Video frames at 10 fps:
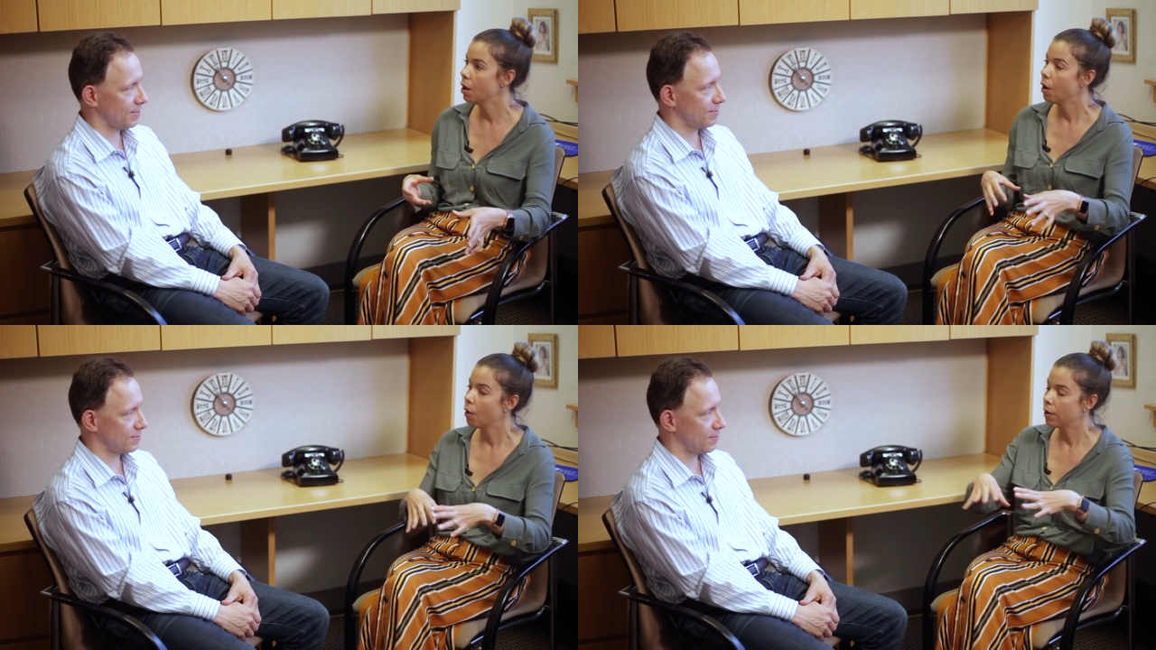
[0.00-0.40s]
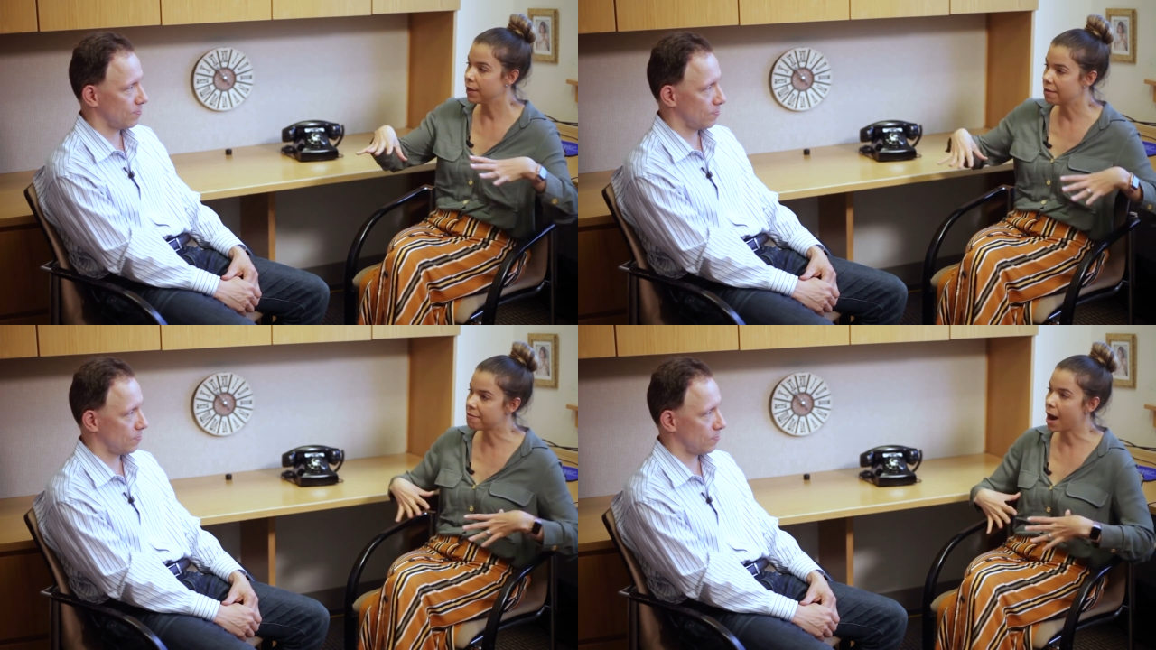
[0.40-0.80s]
Speaker 1: Yes.
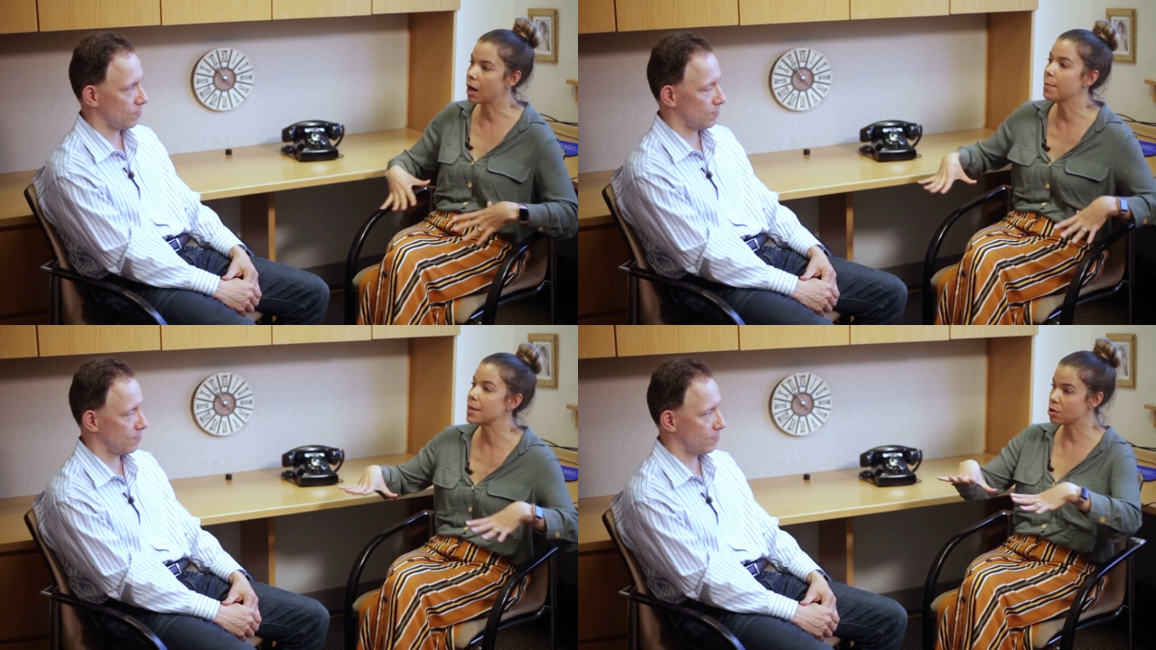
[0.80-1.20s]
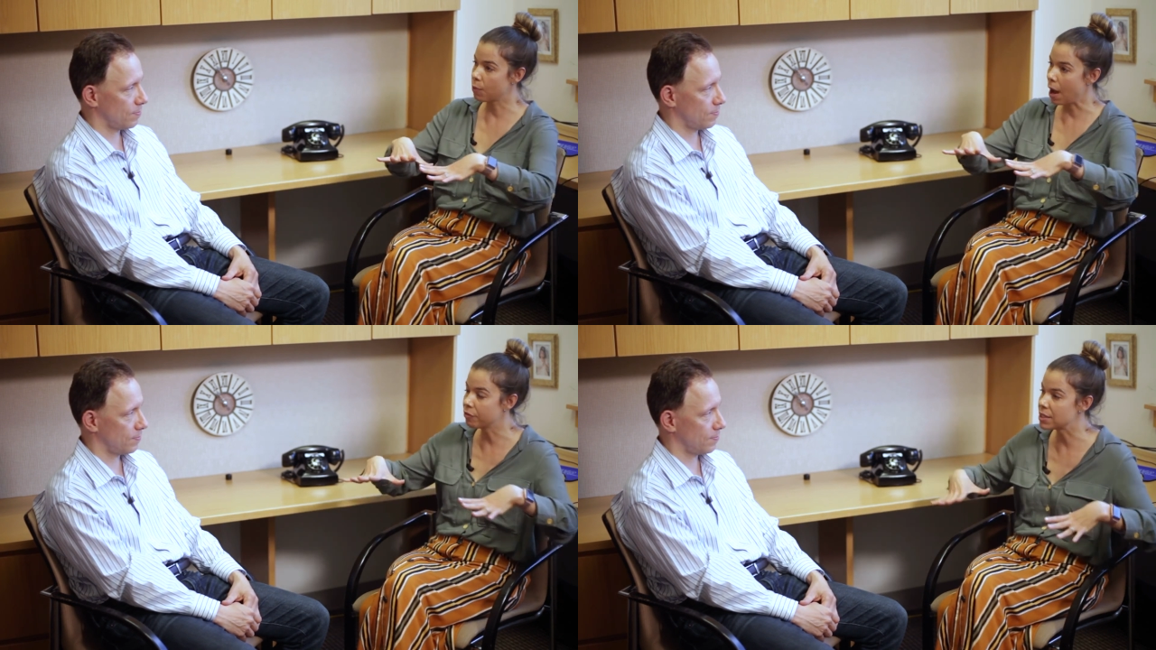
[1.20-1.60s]
The environment
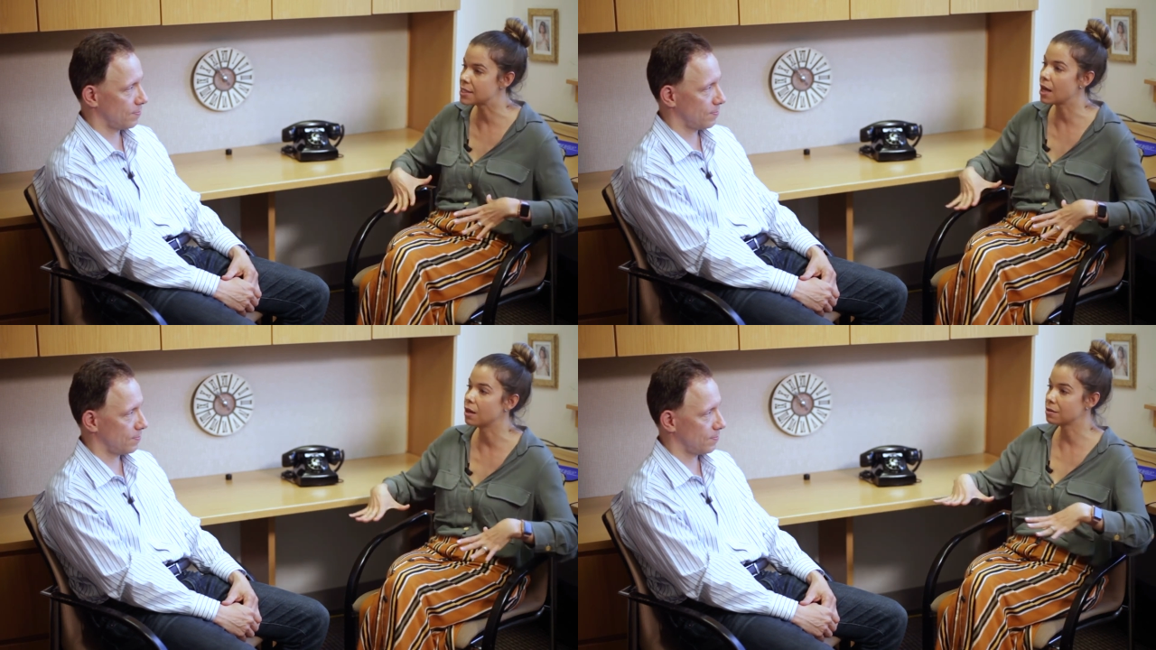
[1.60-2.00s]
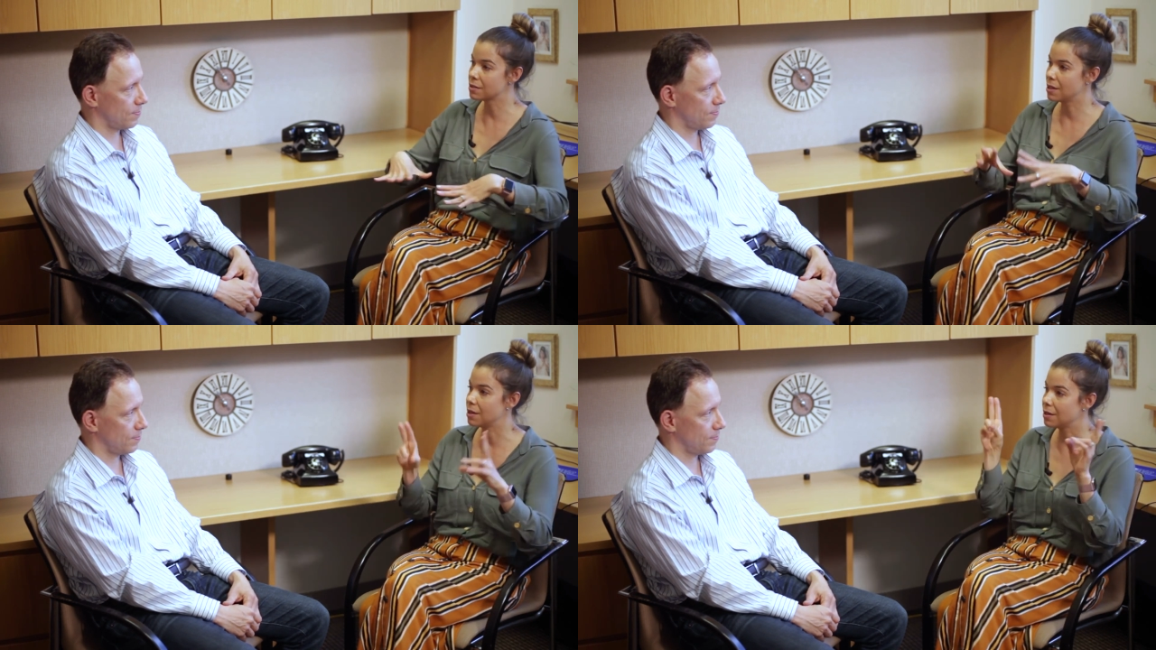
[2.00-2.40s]
around the
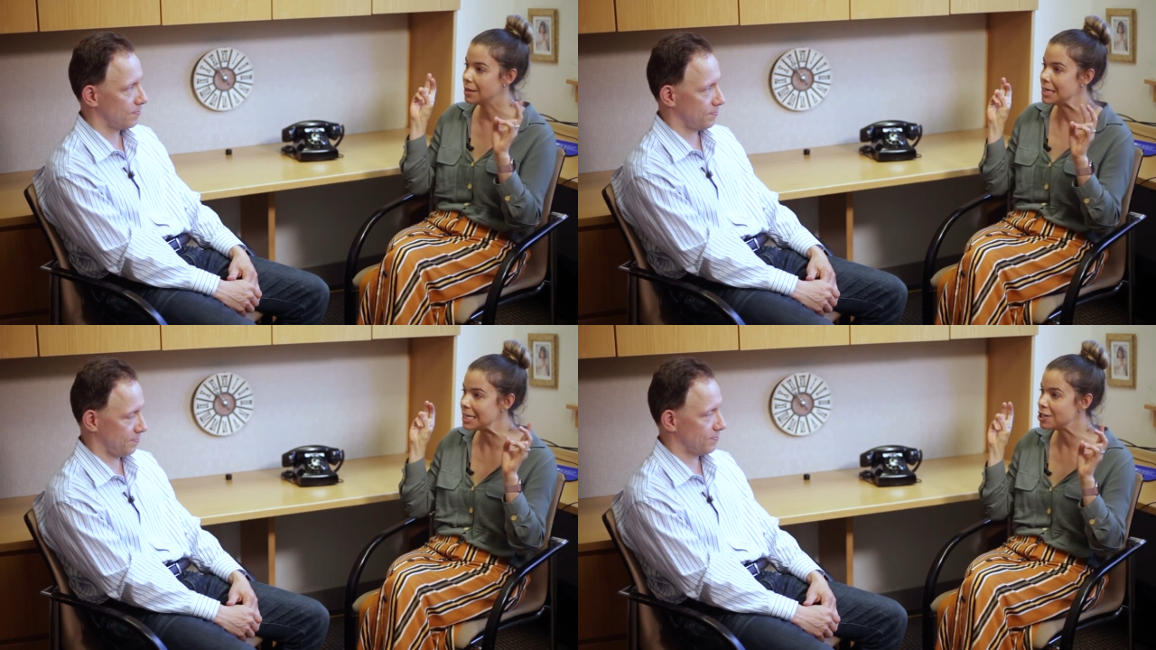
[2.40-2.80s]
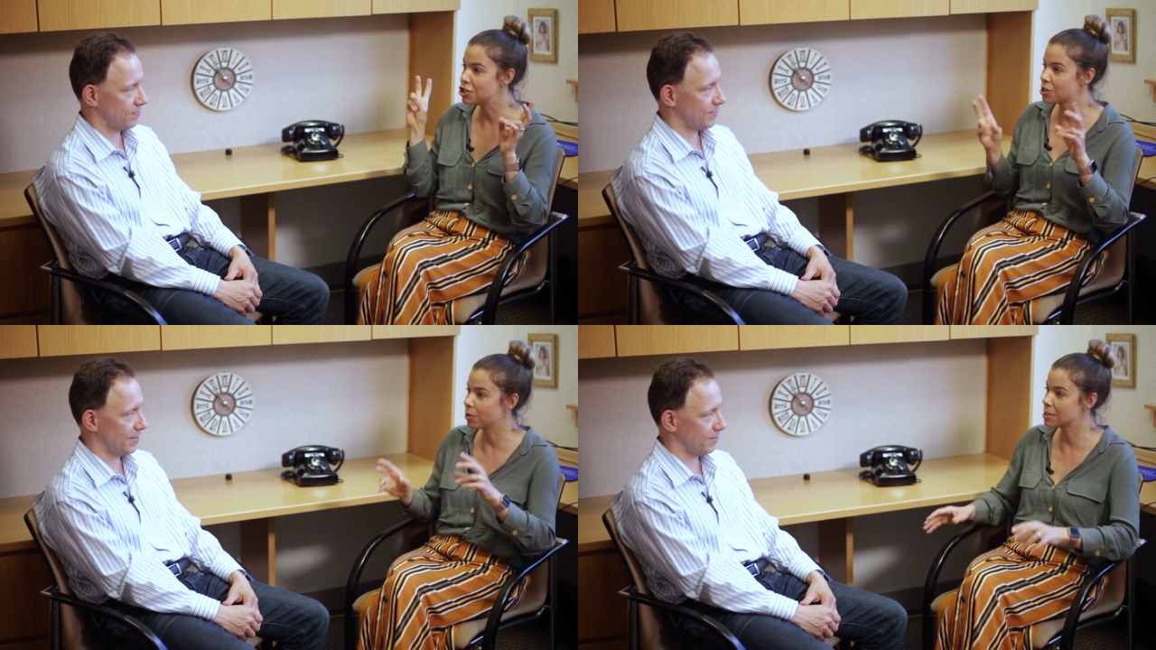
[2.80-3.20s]
cells, the
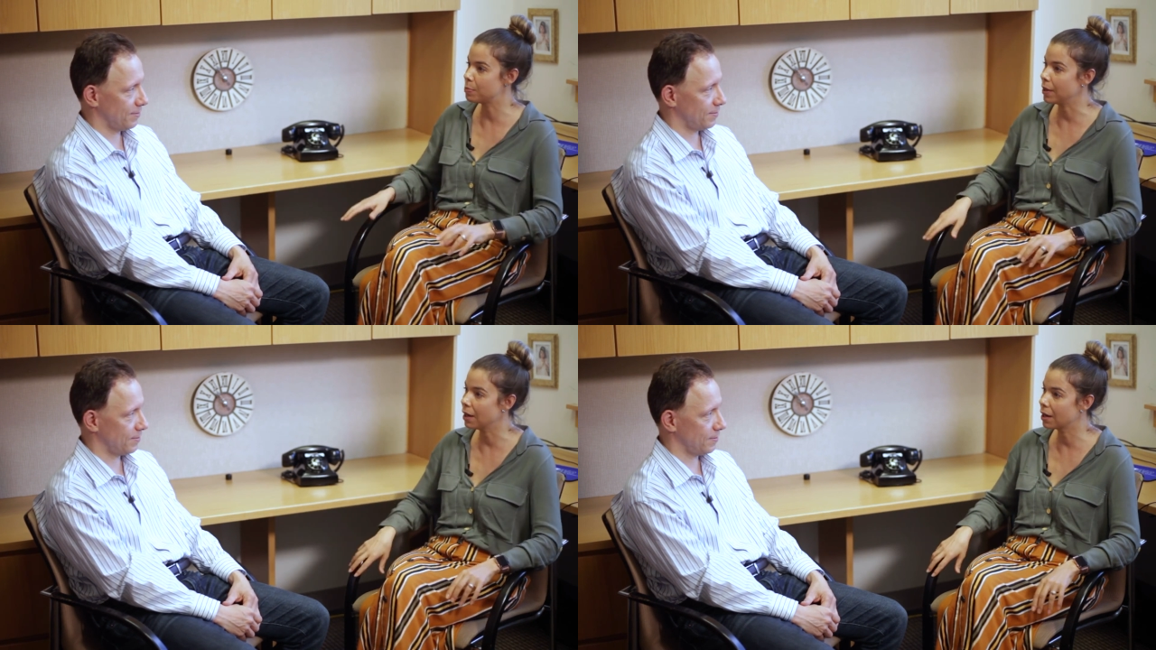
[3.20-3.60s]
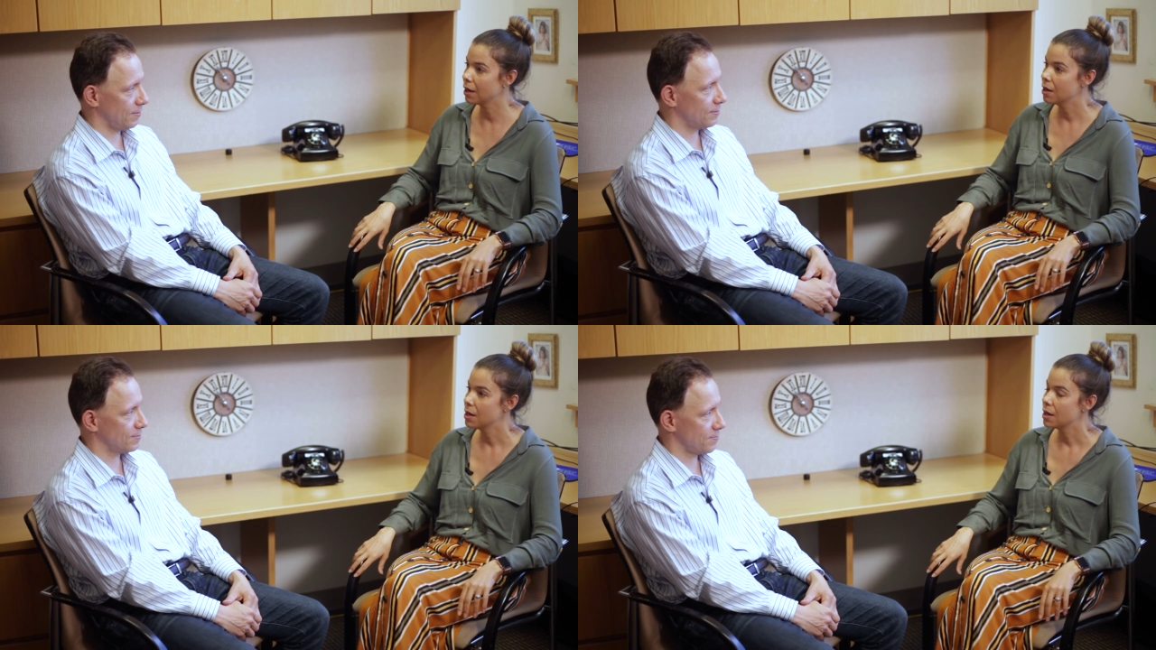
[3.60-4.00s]
niche, so to speak.
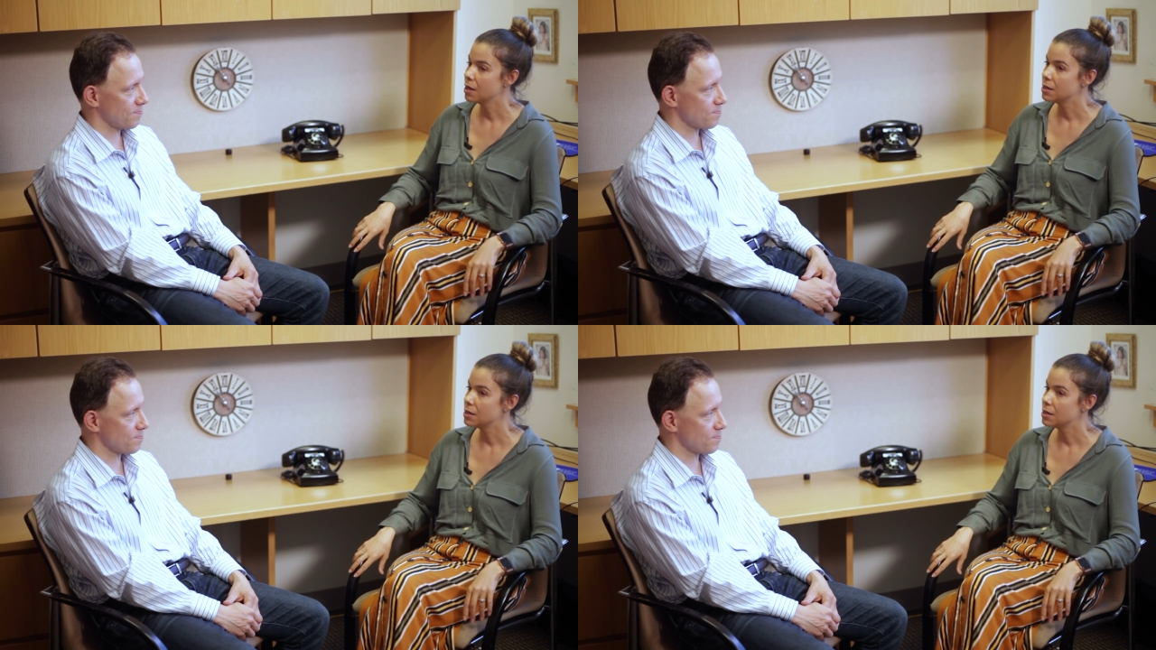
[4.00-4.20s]
Yes.